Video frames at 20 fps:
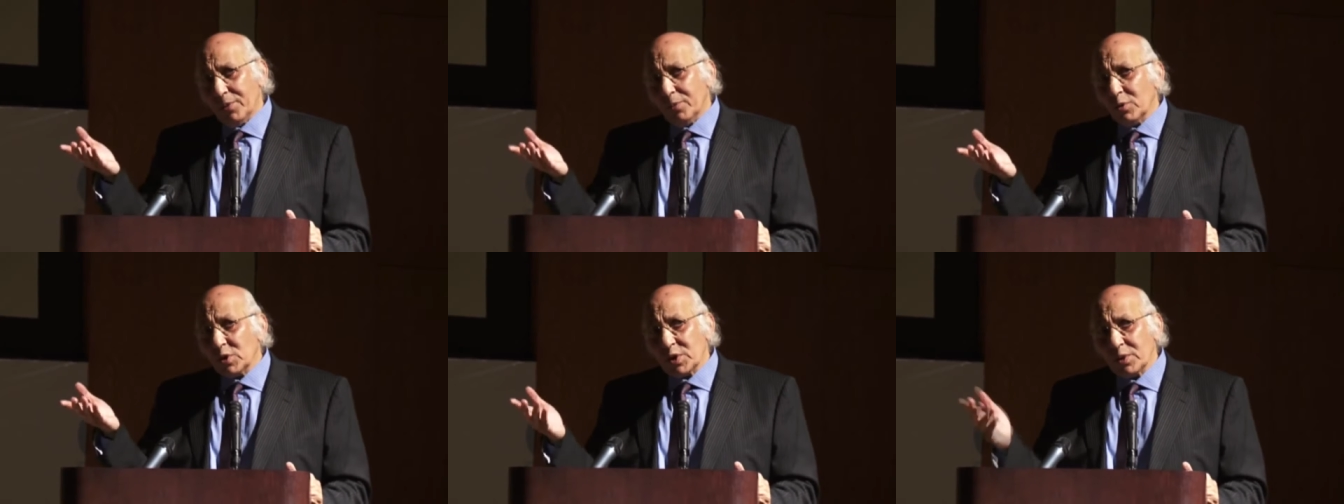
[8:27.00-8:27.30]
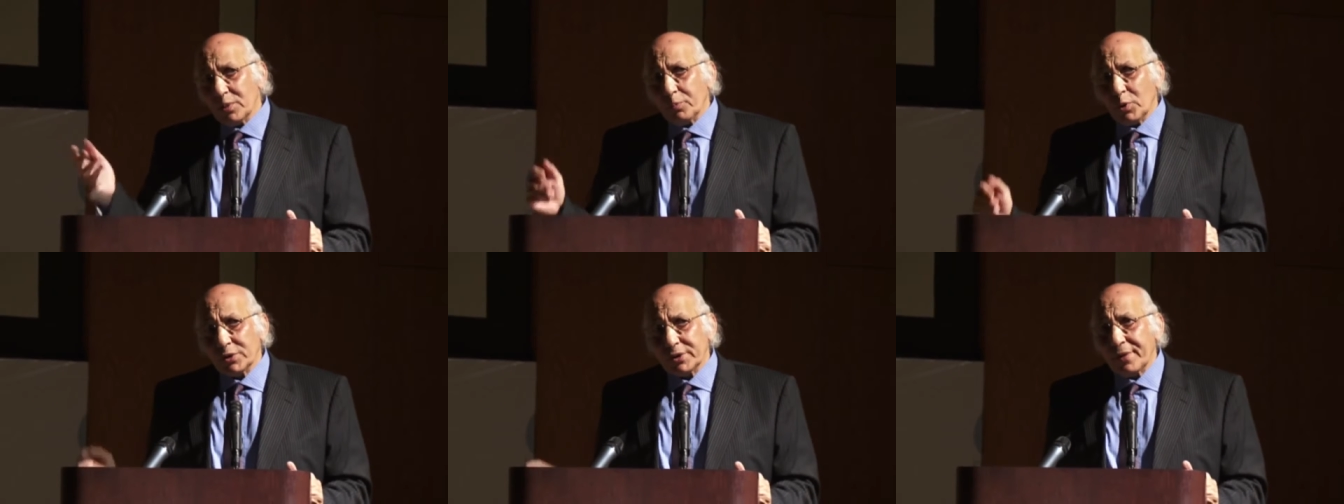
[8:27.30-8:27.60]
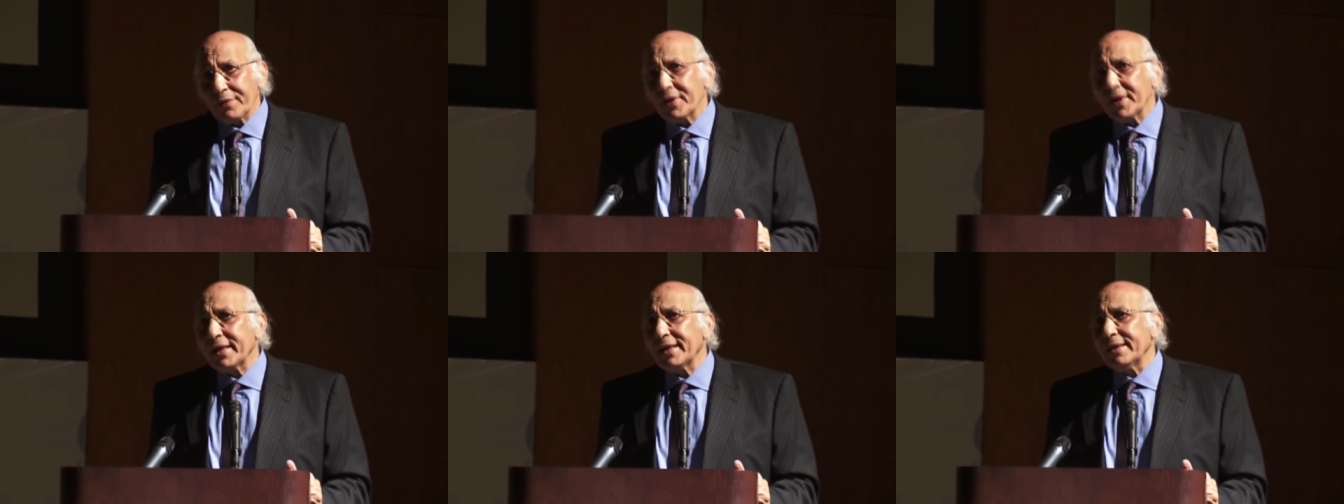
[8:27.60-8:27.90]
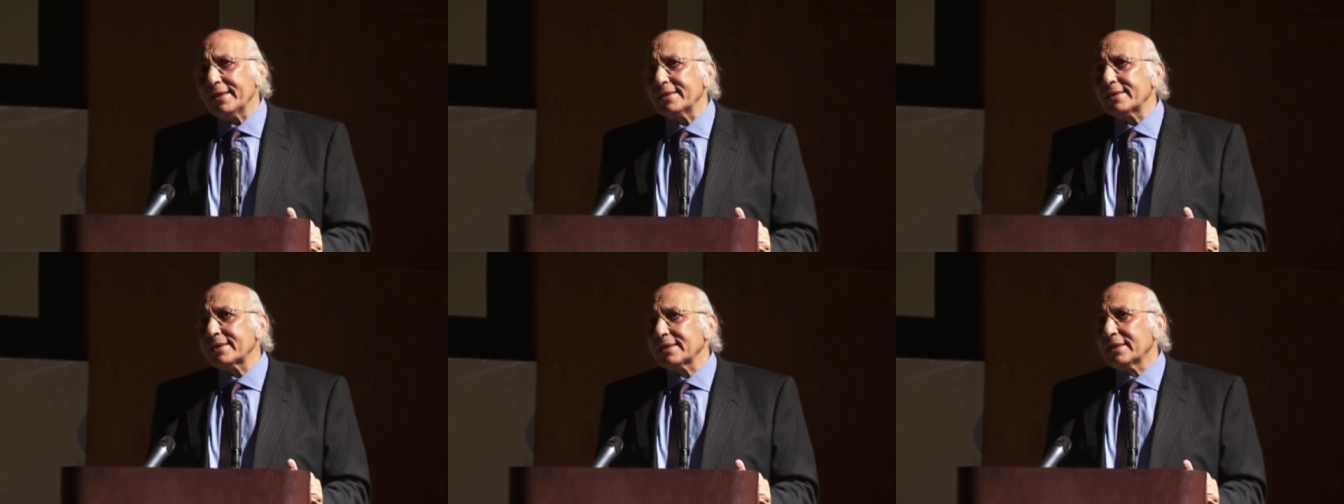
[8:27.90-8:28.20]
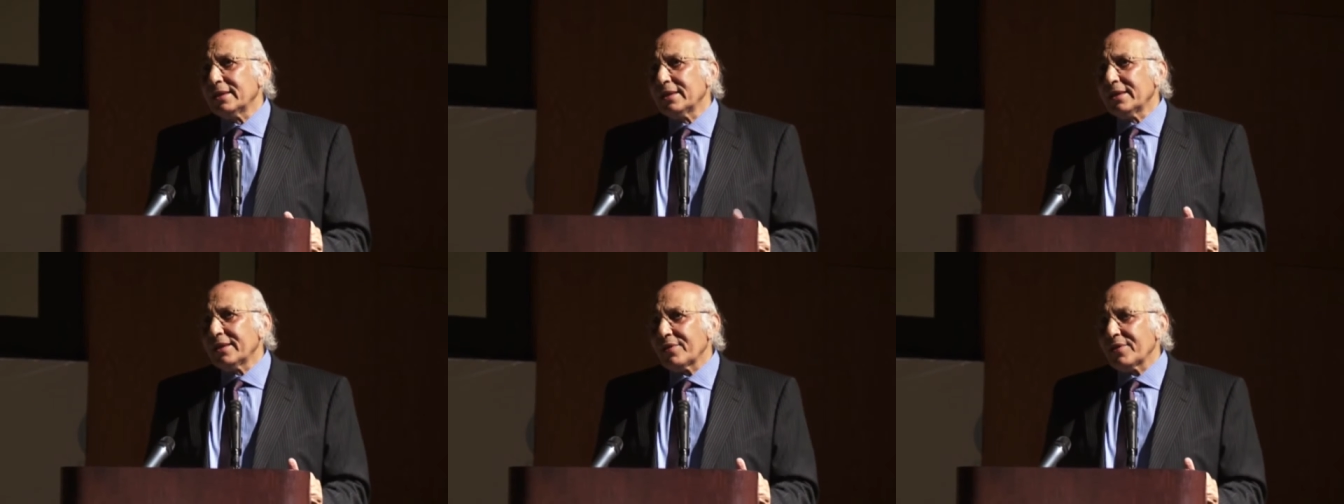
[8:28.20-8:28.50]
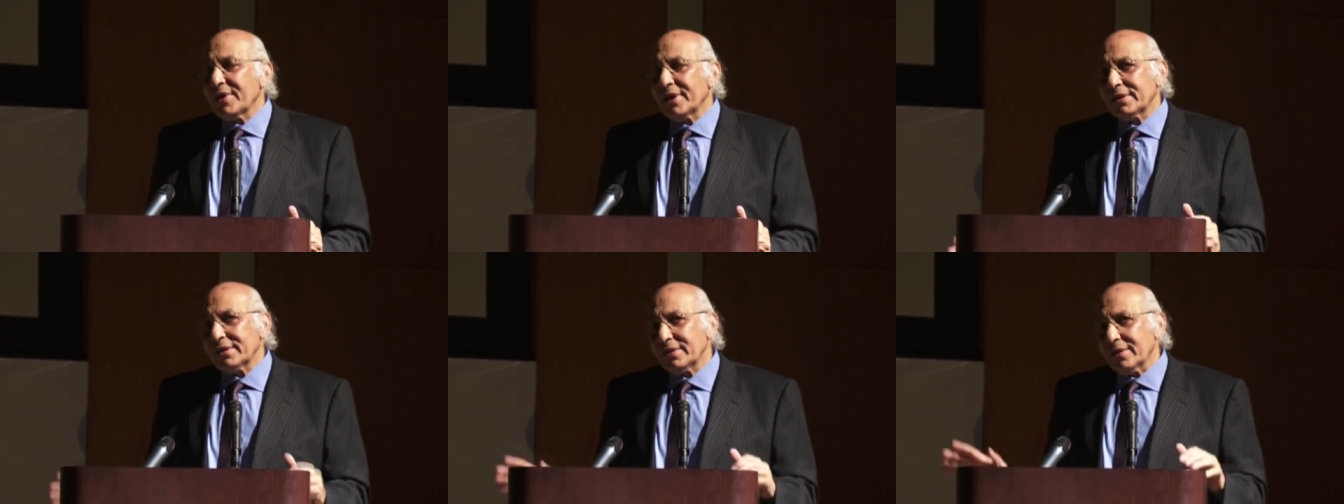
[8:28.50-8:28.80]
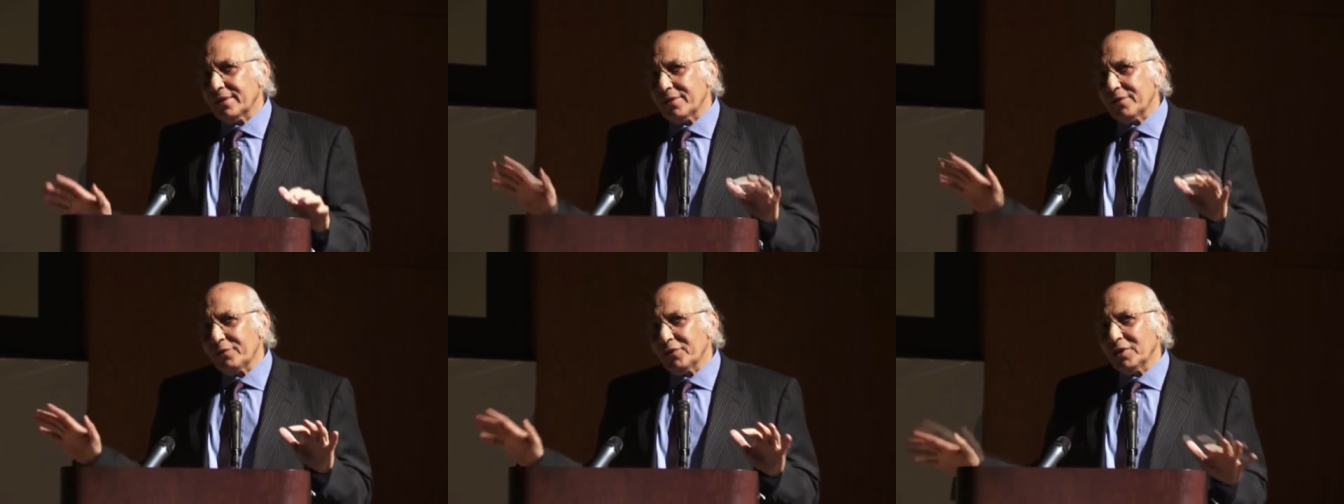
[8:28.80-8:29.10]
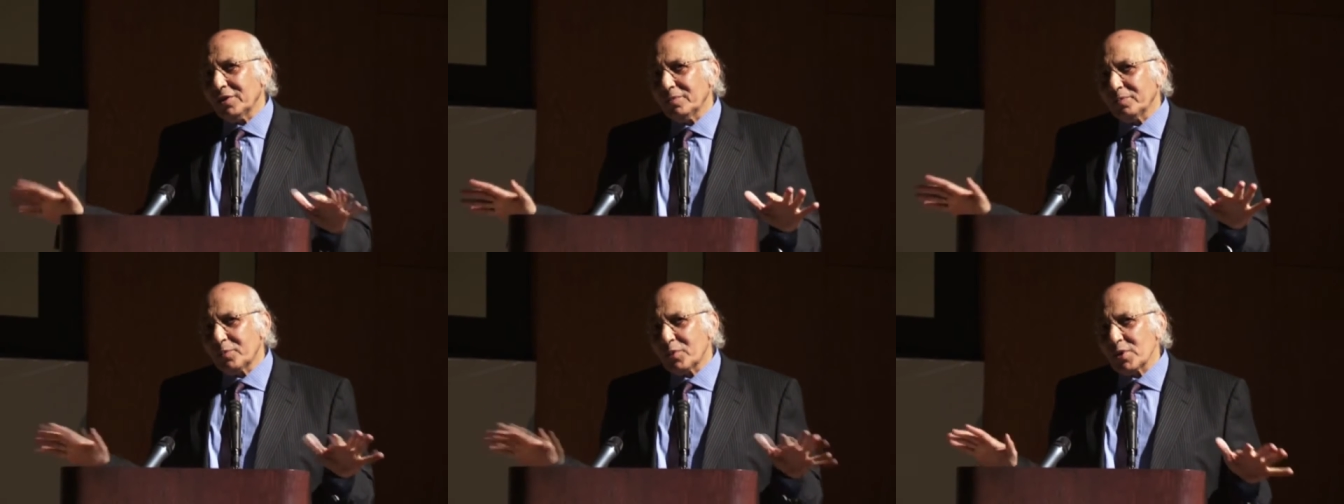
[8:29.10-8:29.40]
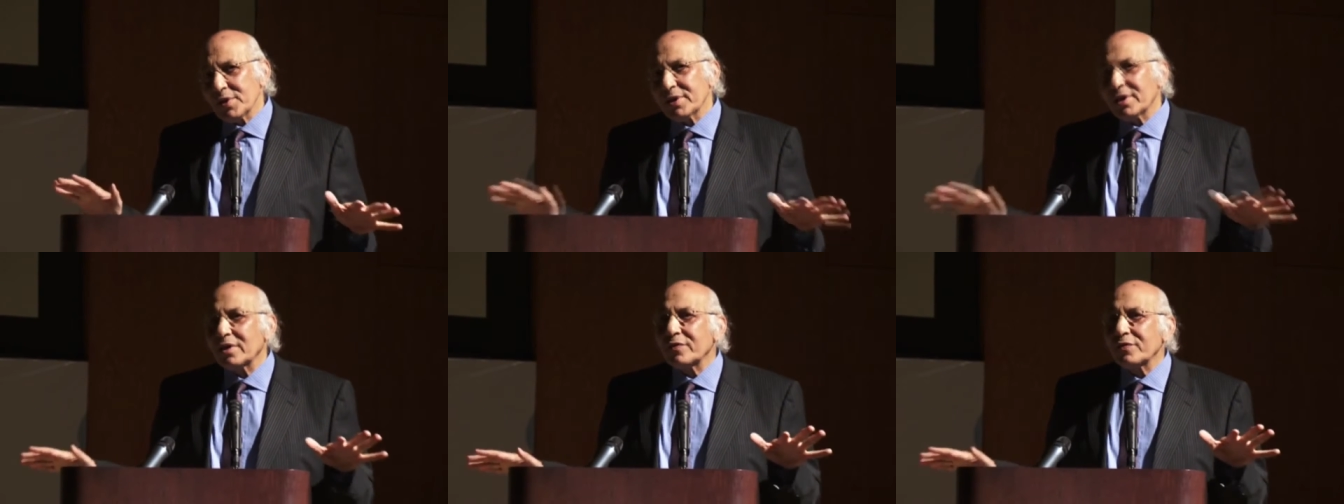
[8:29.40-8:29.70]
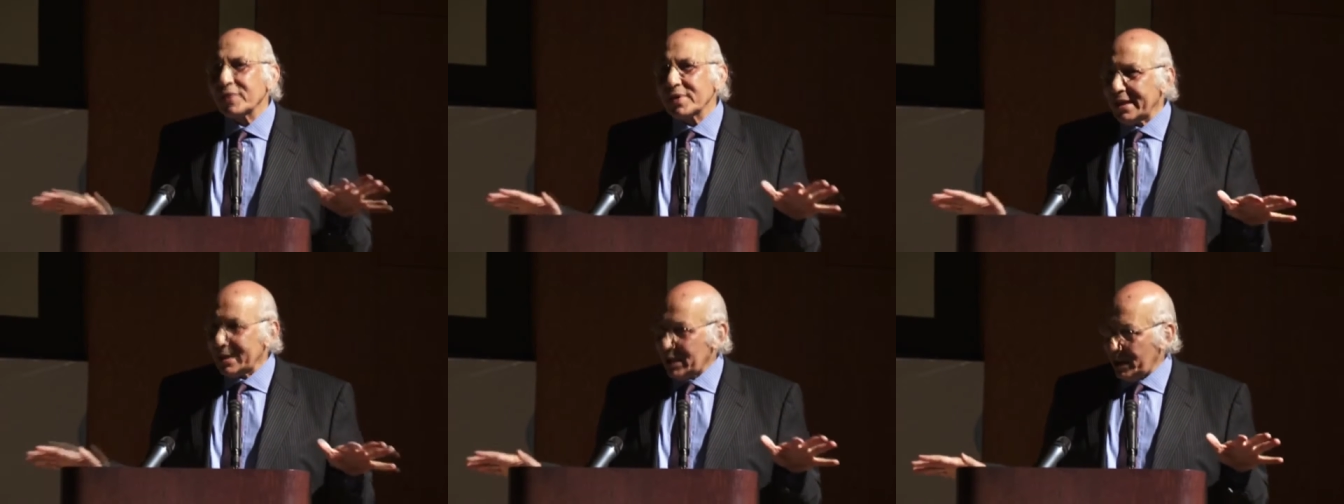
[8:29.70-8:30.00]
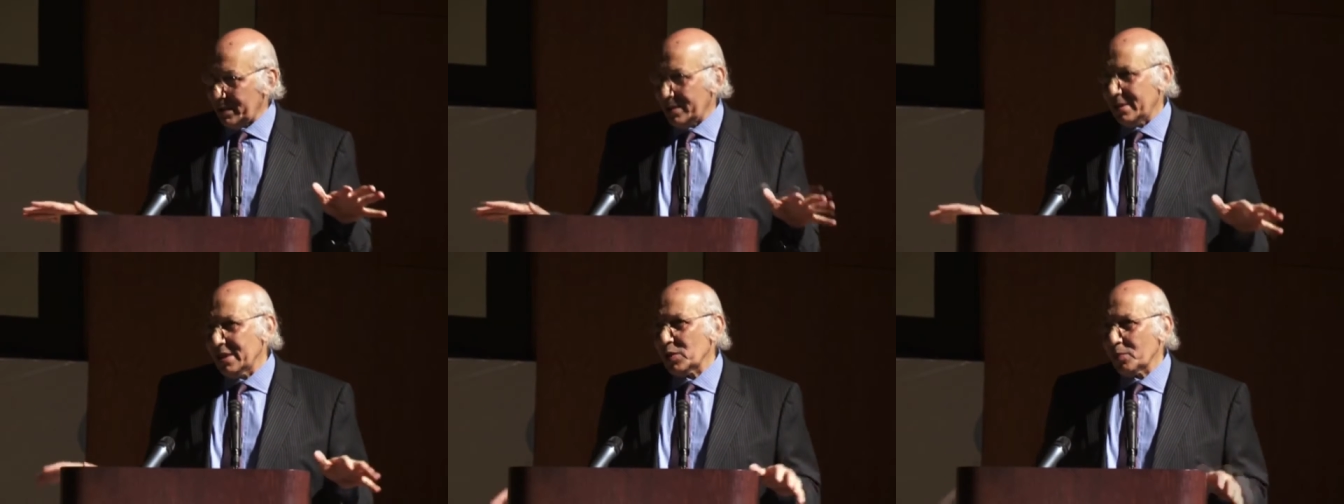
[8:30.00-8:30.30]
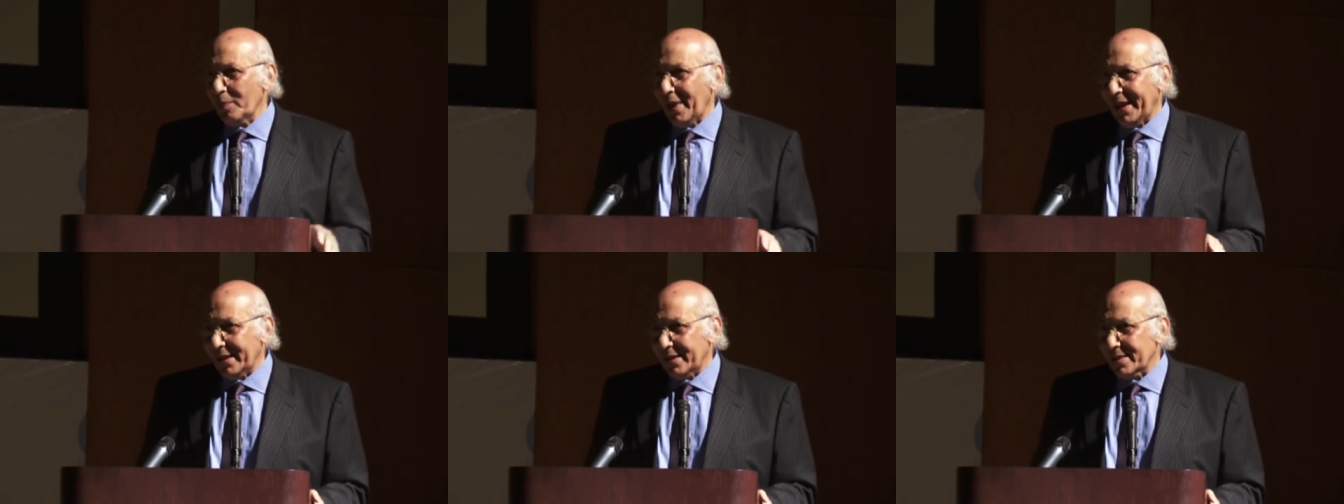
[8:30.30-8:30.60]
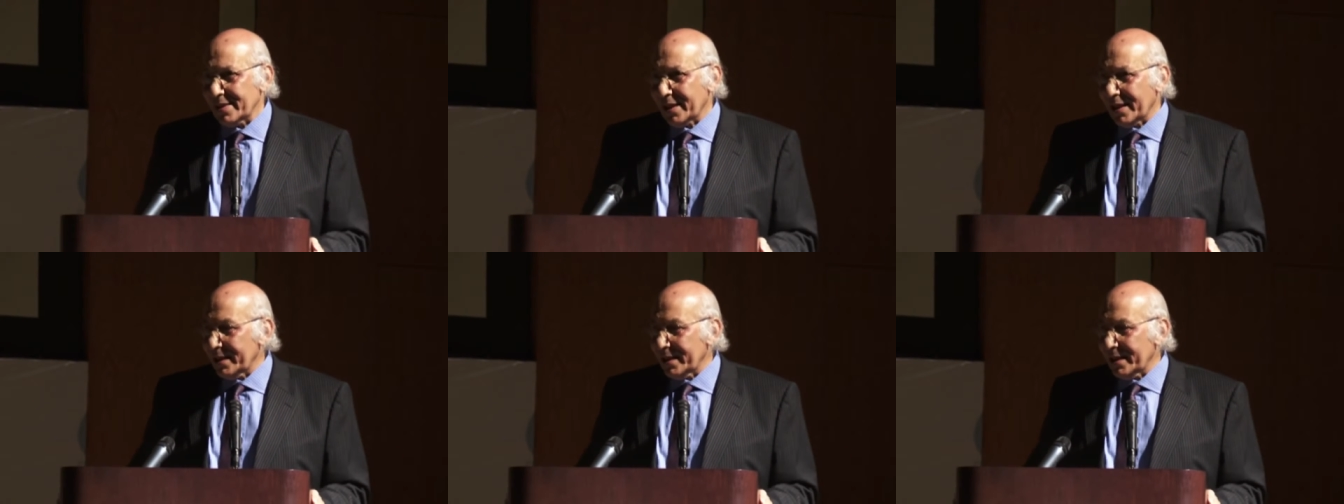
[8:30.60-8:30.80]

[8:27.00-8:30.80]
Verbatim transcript: the most important thing is that the film preserves this, this balance.